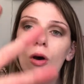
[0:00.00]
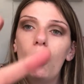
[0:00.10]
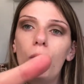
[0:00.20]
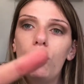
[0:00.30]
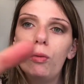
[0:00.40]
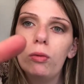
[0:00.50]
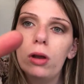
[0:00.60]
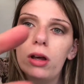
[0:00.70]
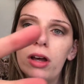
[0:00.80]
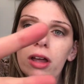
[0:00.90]
Oh,
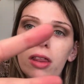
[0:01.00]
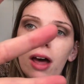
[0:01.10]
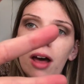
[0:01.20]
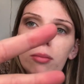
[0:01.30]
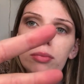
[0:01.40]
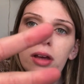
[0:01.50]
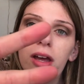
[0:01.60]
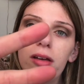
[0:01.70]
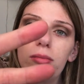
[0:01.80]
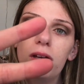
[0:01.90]
look at that
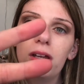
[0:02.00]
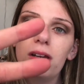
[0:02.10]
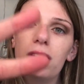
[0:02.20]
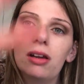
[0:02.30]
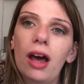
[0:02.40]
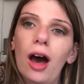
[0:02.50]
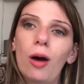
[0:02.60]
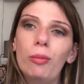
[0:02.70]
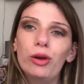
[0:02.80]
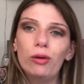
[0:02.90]
pigment. How
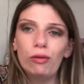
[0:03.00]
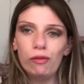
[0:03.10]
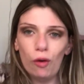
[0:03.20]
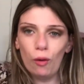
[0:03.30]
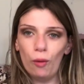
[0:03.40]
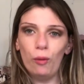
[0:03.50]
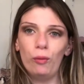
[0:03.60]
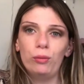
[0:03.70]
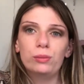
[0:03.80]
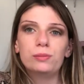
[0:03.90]
beautiful.
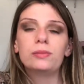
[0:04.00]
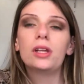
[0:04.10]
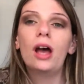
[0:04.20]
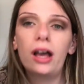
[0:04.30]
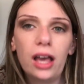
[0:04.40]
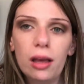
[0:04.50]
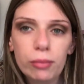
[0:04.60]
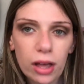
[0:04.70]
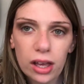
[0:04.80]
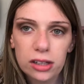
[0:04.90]
I keep
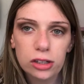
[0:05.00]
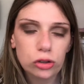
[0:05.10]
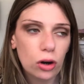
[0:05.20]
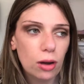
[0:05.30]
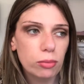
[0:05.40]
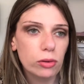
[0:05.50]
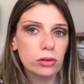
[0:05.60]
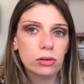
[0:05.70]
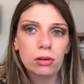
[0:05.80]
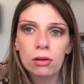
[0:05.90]
kicking the tripod.
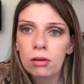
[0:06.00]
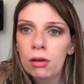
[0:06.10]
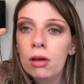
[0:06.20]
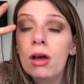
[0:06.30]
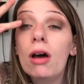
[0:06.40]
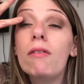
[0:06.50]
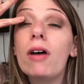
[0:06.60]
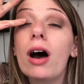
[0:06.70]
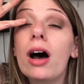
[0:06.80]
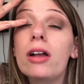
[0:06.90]

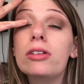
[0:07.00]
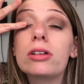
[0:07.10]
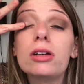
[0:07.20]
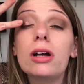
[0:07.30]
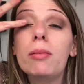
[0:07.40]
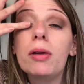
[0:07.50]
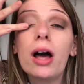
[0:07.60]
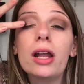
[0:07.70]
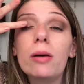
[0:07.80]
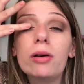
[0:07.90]
Right, I'm just going to apply
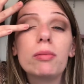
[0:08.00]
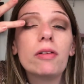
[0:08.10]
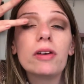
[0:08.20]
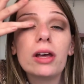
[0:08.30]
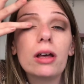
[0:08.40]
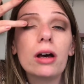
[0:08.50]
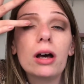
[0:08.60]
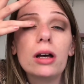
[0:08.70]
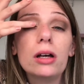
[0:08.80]
that with my finger.